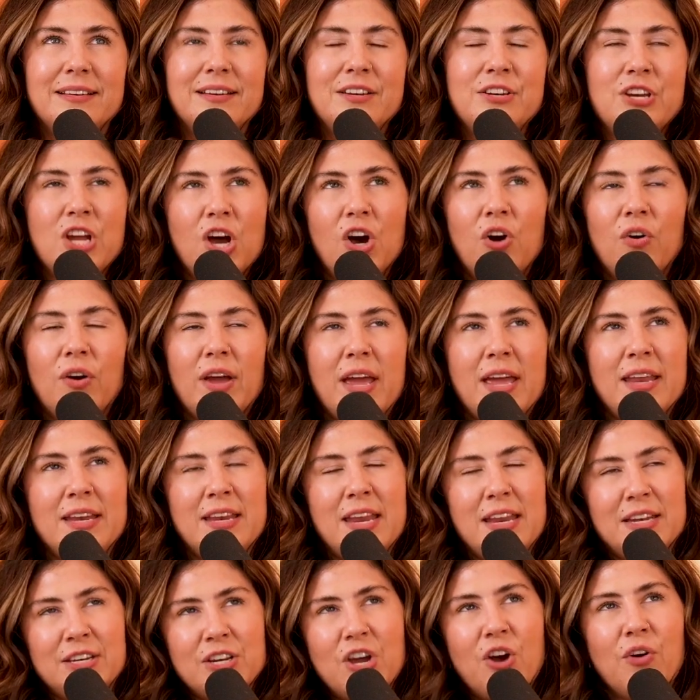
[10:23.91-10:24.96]
No, and,
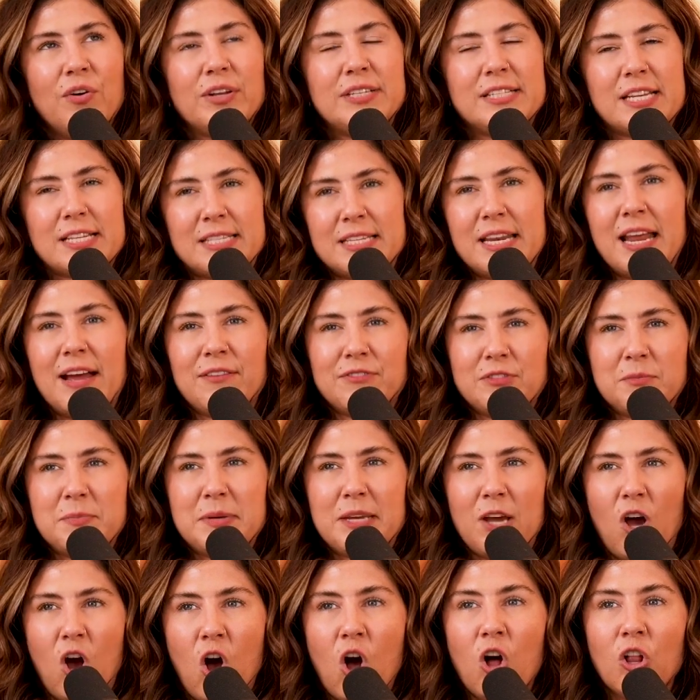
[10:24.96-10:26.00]
and no, it doesn't have to
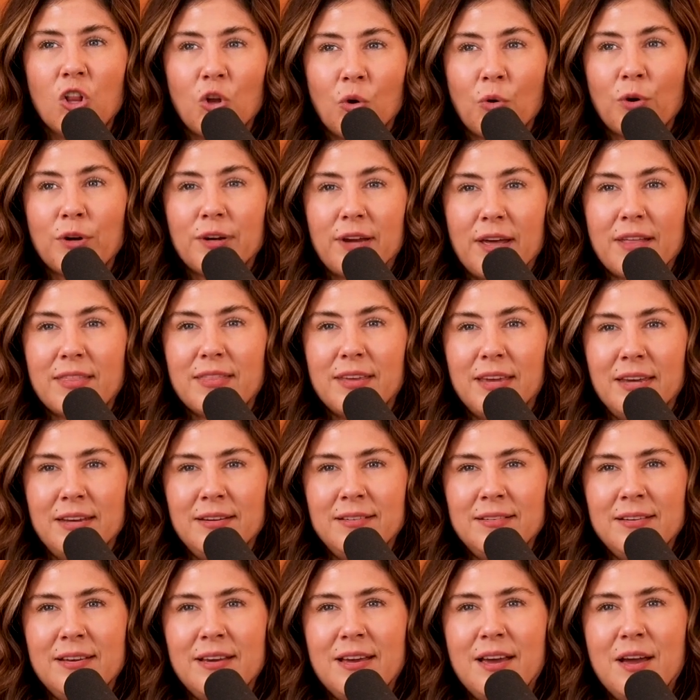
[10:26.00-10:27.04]
be all or
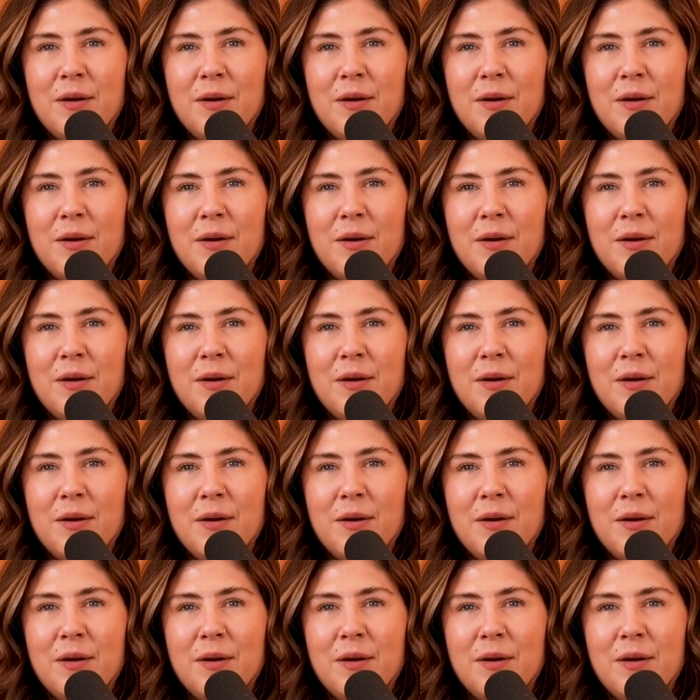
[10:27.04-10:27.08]
nothing,